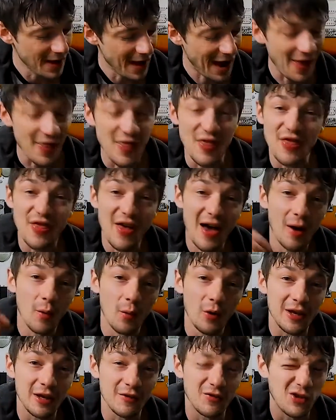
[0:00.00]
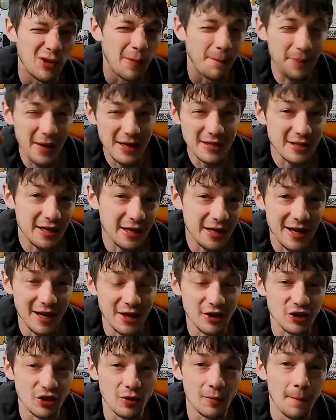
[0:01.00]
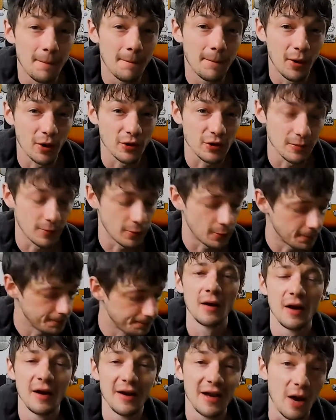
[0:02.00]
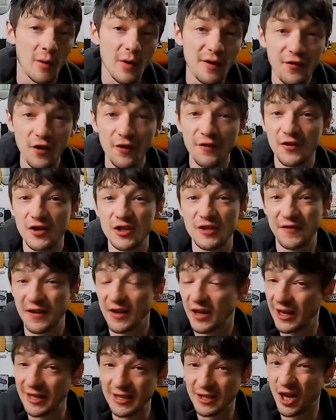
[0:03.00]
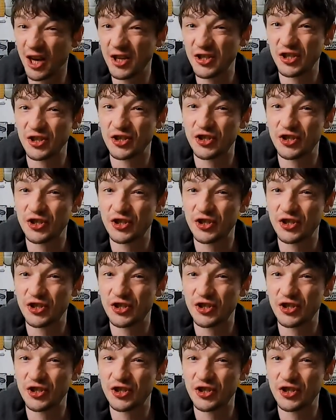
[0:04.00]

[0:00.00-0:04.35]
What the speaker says: and that will give you the best connection possible. Now, if your first finger is nice and